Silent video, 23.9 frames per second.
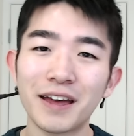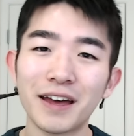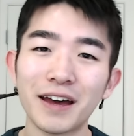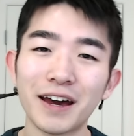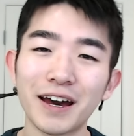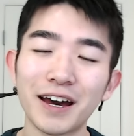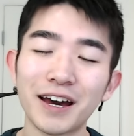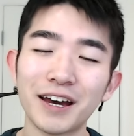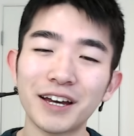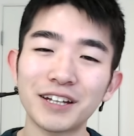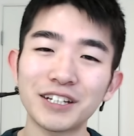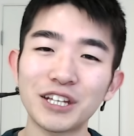
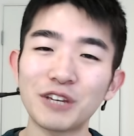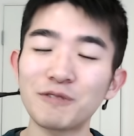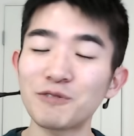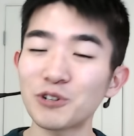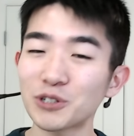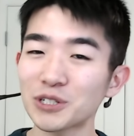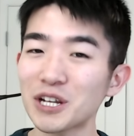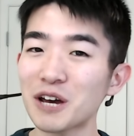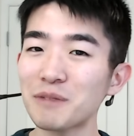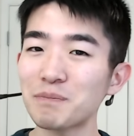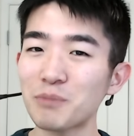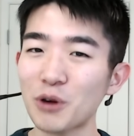And if
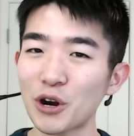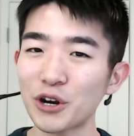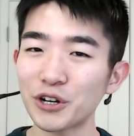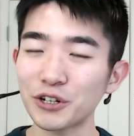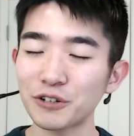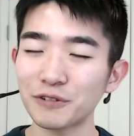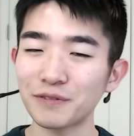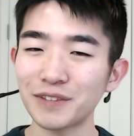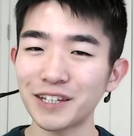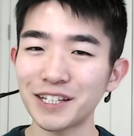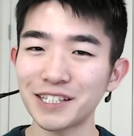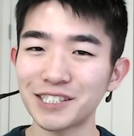you're not part
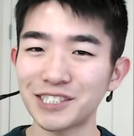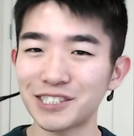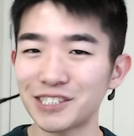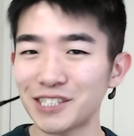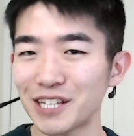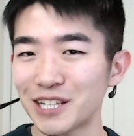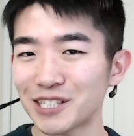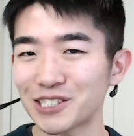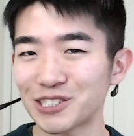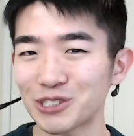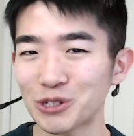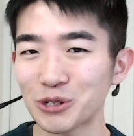of the
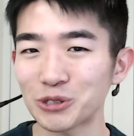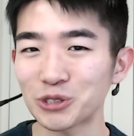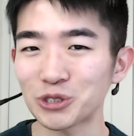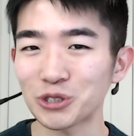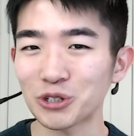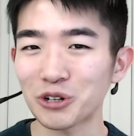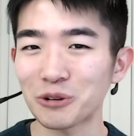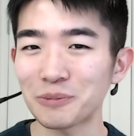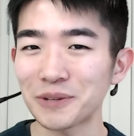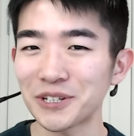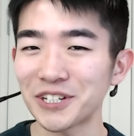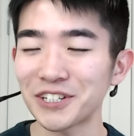CS
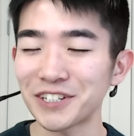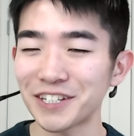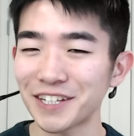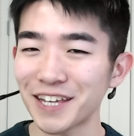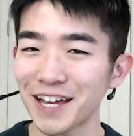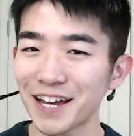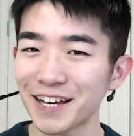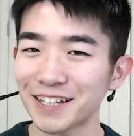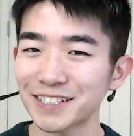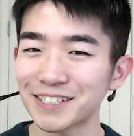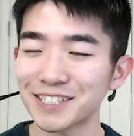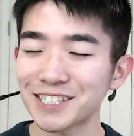Dojo community
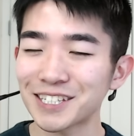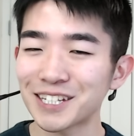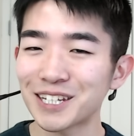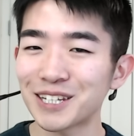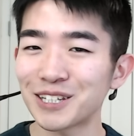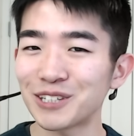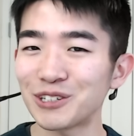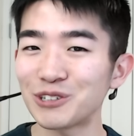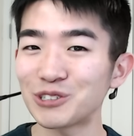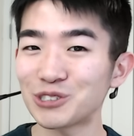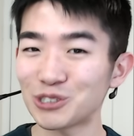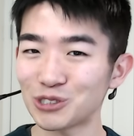yet,
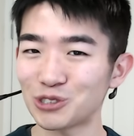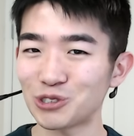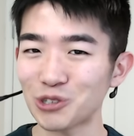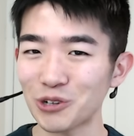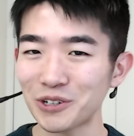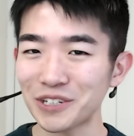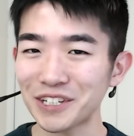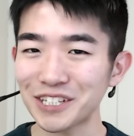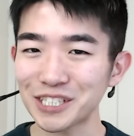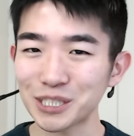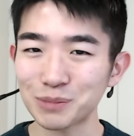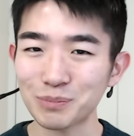you should
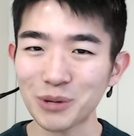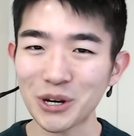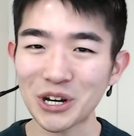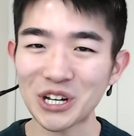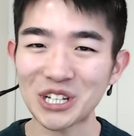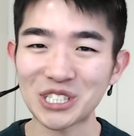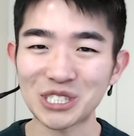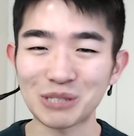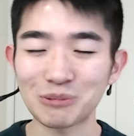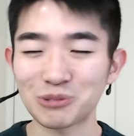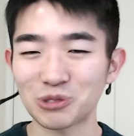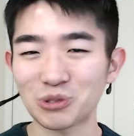join us
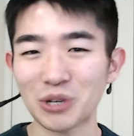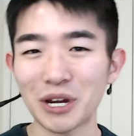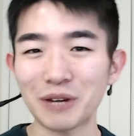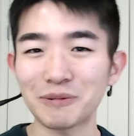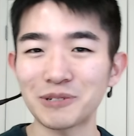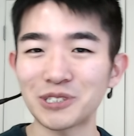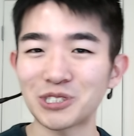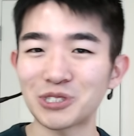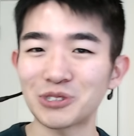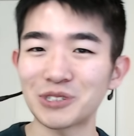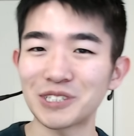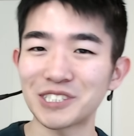by
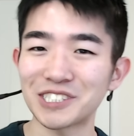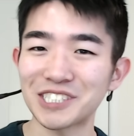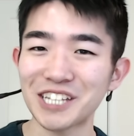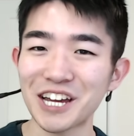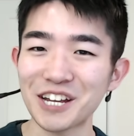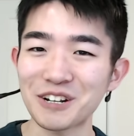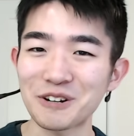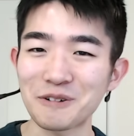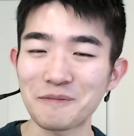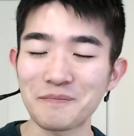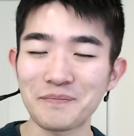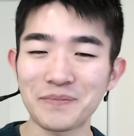subscribing to this
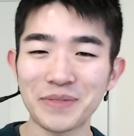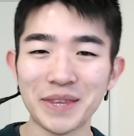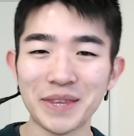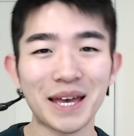channel.